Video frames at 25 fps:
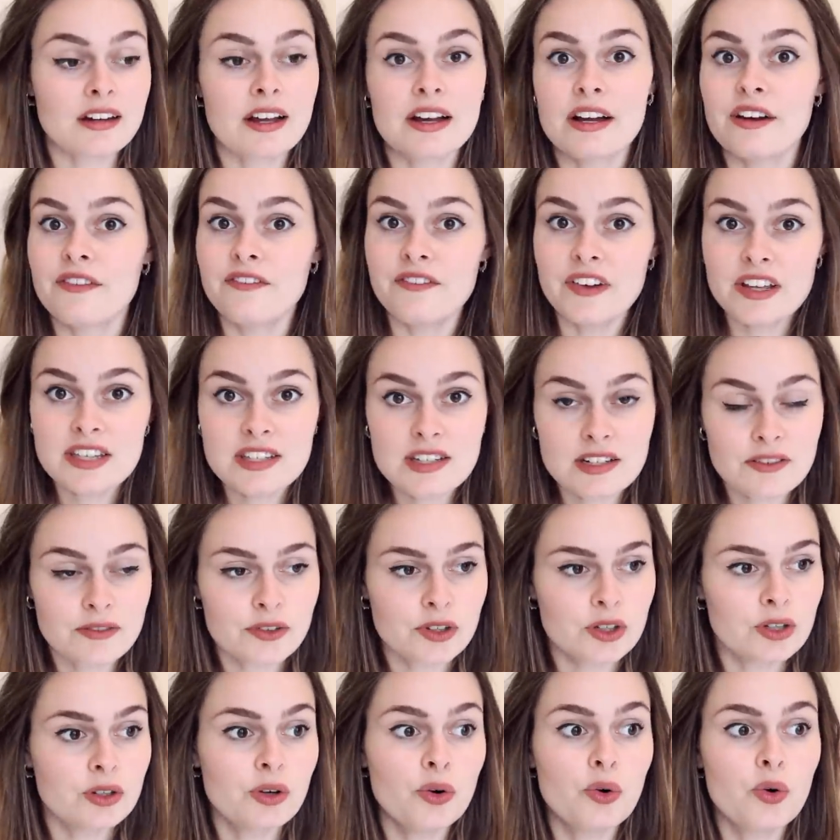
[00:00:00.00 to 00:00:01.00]
like a
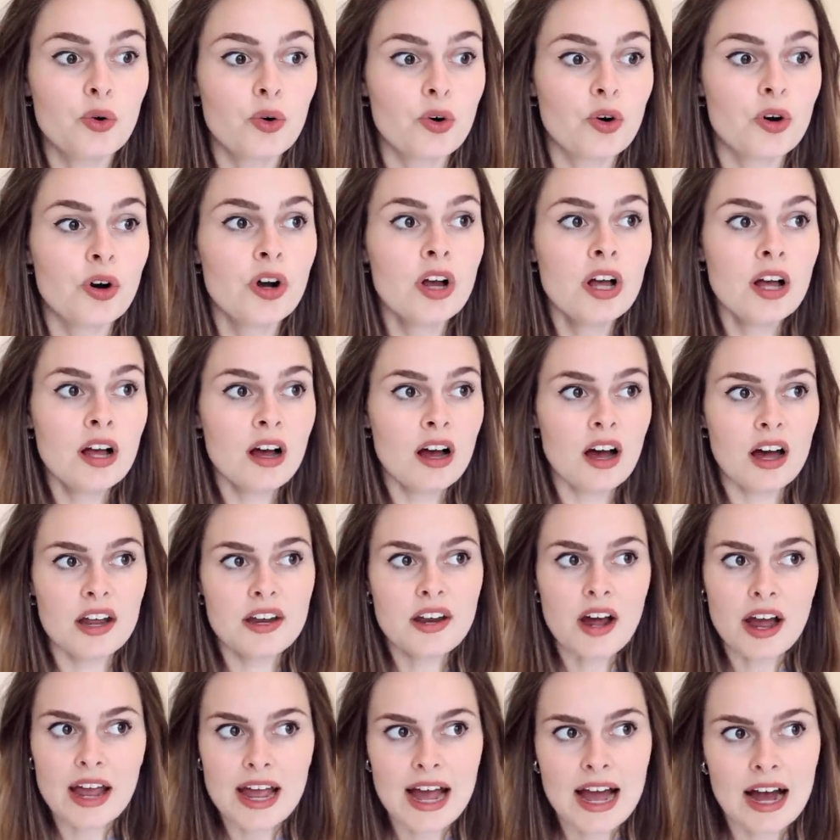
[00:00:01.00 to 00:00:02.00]
festival or a
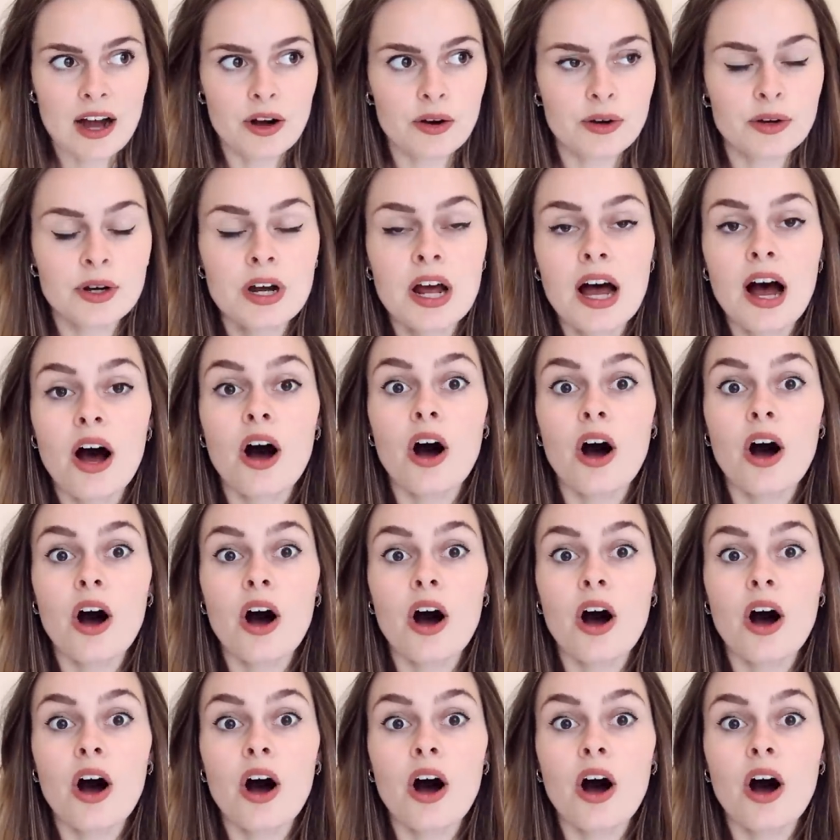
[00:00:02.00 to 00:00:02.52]
night out.